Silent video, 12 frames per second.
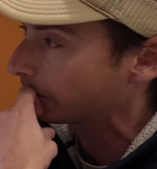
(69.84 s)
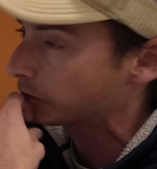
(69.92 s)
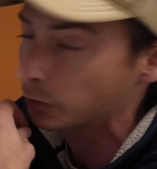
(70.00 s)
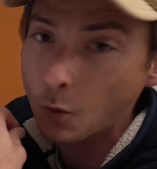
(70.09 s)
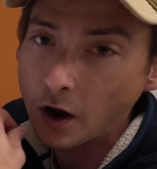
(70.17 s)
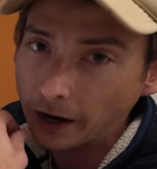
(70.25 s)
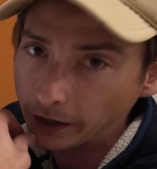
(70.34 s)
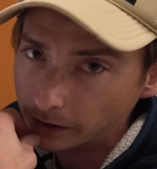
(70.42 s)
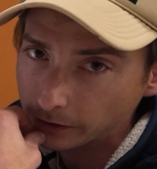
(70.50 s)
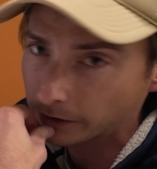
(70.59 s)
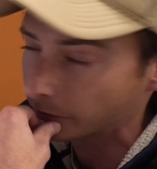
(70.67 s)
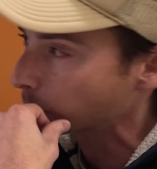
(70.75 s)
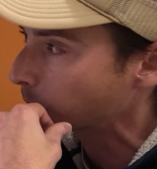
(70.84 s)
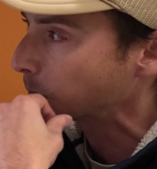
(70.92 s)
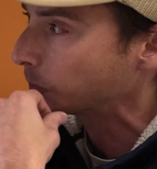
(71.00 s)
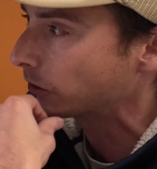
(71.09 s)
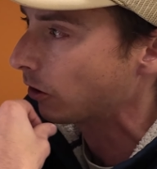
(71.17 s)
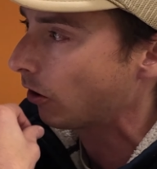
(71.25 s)
twang, as we
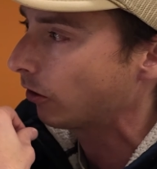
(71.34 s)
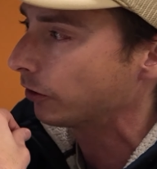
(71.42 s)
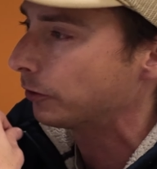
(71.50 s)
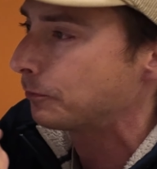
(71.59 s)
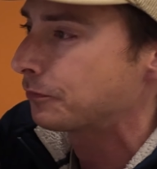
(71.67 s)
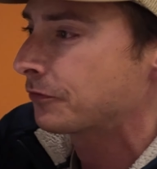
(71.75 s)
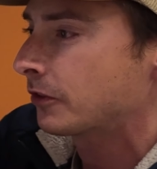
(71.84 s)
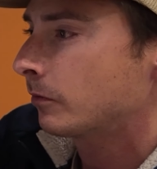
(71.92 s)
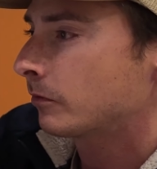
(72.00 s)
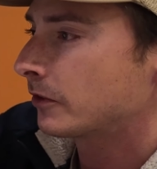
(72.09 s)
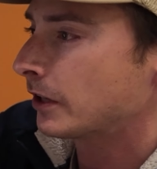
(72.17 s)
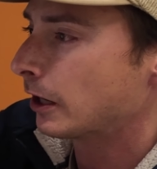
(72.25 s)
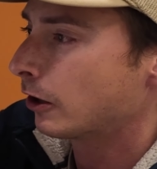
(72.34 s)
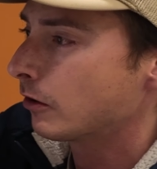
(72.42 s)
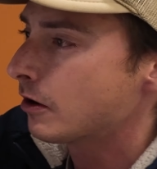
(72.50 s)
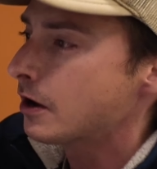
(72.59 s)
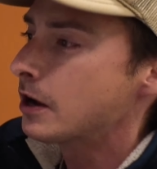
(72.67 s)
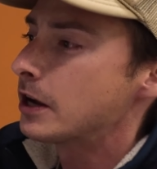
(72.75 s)
would call it.
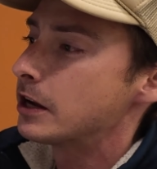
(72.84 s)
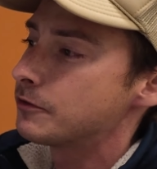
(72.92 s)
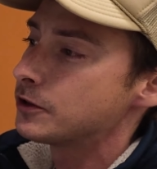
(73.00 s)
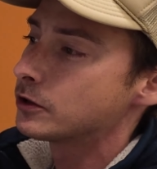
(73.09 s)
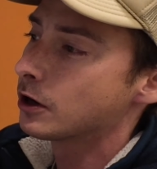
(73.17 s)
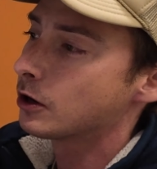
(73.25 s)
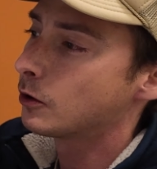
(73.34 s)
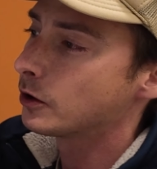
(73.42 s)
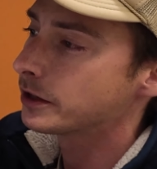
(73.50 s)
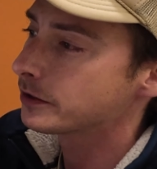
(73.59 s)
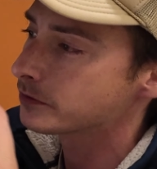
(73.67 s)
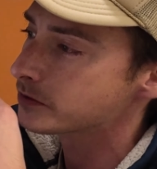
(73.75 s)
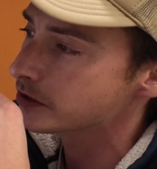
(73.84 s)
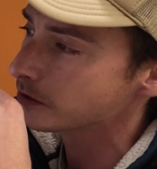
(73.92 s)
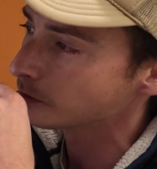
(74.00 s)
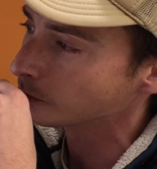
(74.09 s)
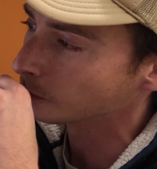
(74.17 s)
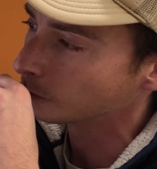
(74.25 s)
Now, if you go
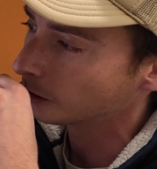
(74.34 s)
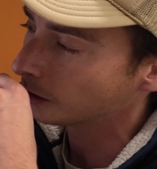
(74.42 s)
into,